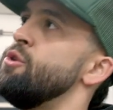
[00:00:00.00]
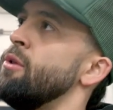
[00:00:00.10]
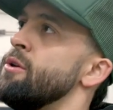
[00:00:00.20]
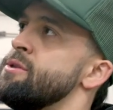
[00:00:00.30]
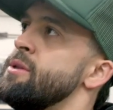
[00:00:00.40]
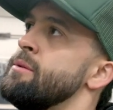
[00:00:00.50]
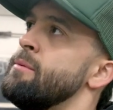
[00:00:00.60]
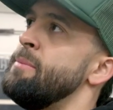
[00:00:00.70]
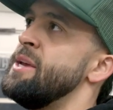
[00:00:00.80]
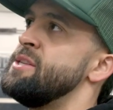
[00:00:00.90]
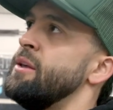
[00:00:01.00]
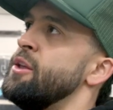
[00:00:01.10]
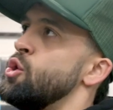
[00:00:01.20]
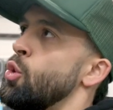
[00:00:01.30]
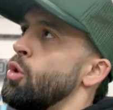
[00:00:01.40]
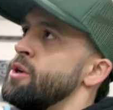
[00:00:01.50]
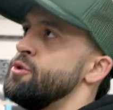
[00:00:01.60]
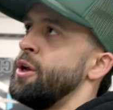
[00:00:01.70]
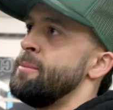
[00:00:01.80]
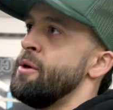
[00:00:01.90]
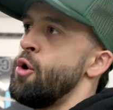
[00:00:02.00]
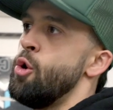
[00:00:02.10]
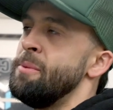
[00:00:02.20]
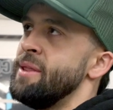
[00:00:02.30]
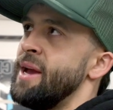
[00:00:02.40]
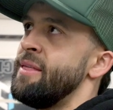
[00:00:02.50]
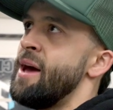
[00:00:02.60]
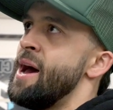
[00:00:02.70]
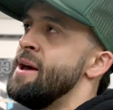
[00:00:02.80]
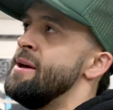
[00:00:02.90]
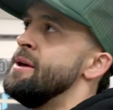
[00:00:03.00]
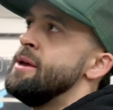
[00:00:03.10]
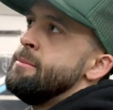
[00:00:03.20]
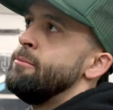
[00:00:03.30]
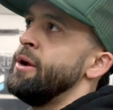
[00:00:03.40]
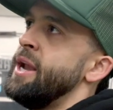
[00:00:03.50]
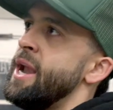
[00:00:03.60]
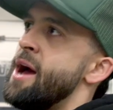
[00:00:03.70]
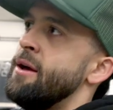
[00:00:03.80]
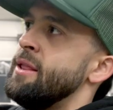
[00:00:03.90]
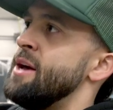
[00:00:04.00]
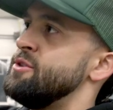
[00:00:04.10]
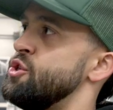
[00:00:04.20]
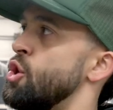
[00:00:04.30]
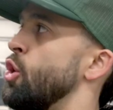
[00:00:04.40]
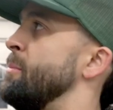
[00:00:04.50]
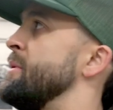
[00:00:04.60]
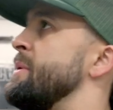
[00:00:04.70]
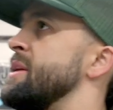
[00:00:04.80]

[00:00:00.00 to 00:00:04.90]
too close, basically the door is only going to be able to open like that. Bringing it out allows it to open